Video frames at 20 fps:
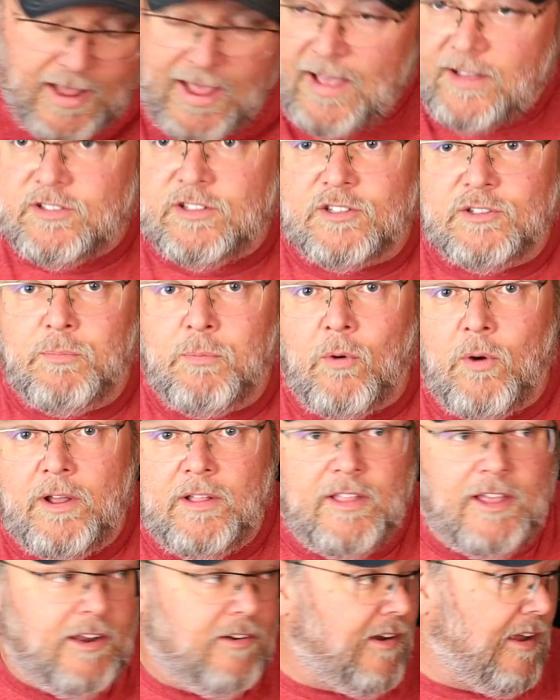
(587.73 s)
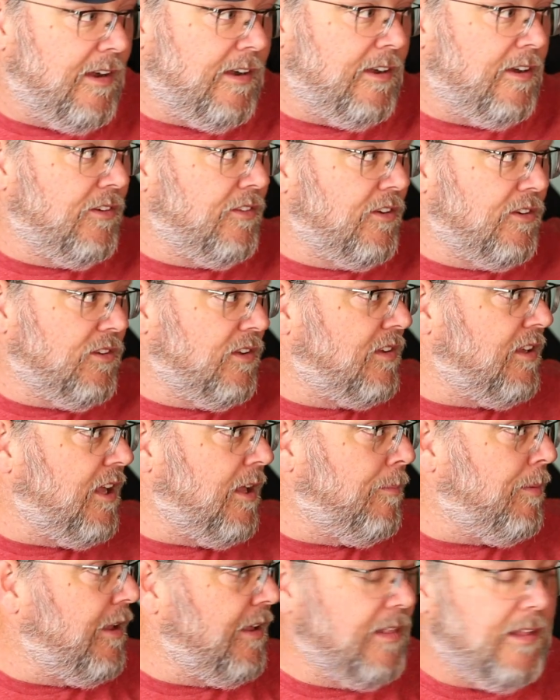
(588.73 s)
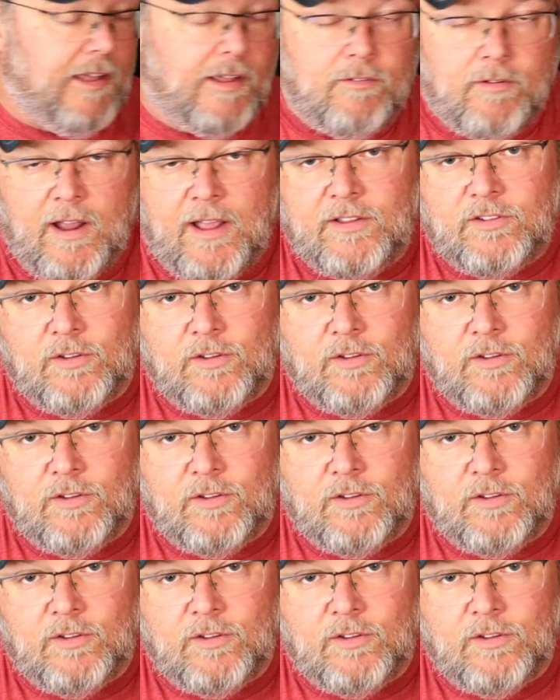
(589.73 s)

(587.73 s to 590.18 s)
access point laying around here. There's a TP-Link, right?